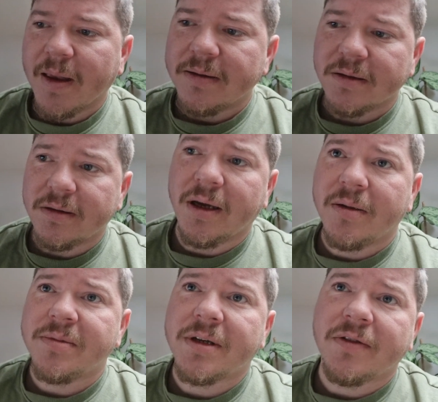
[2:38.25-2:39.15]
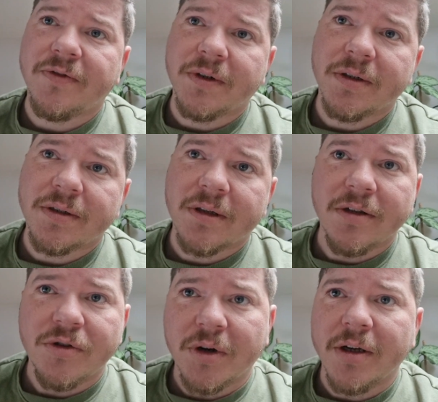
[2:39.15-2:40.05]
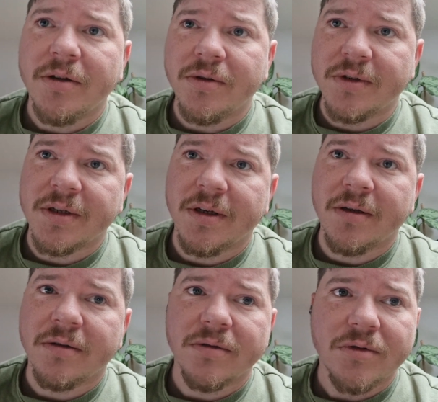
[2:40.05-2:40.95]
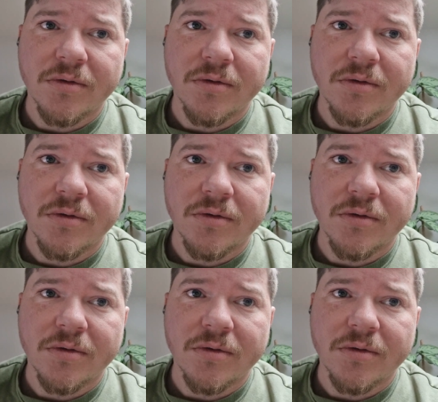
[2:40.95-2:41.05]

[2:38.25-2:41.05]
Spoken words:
the temps at first I tried using